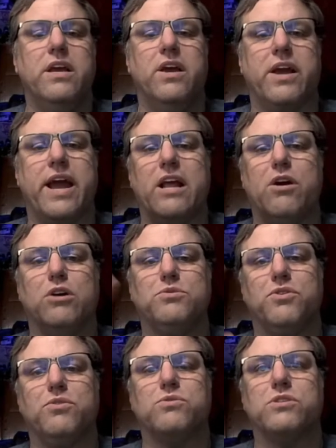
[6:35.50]
It kind of goes
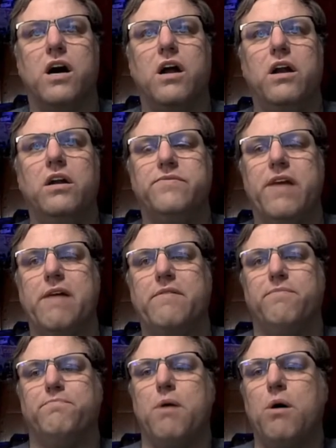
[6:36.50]
with those cards. They have
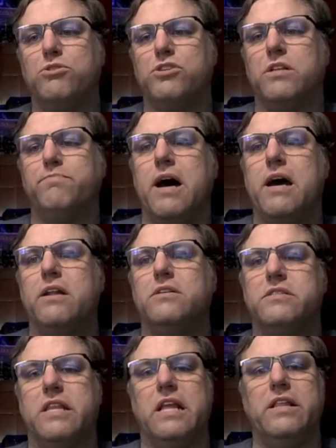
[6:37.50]
a potion bottle
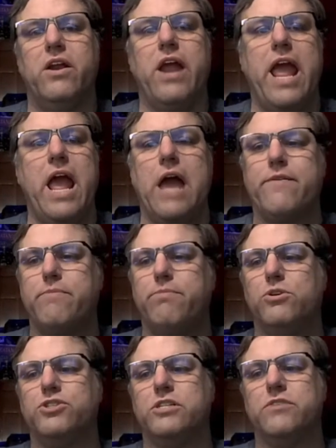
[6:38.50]
sitting there. Hey, I have a
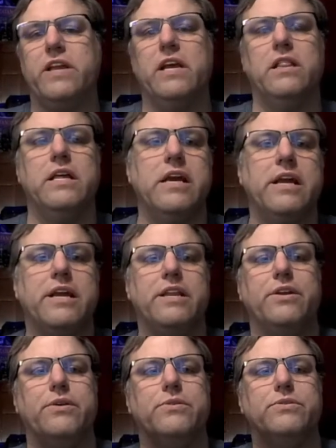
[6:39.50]
potion of healing I
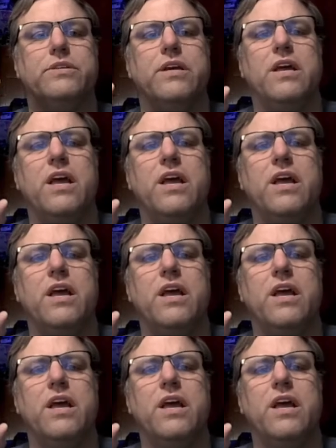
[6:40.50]
can use.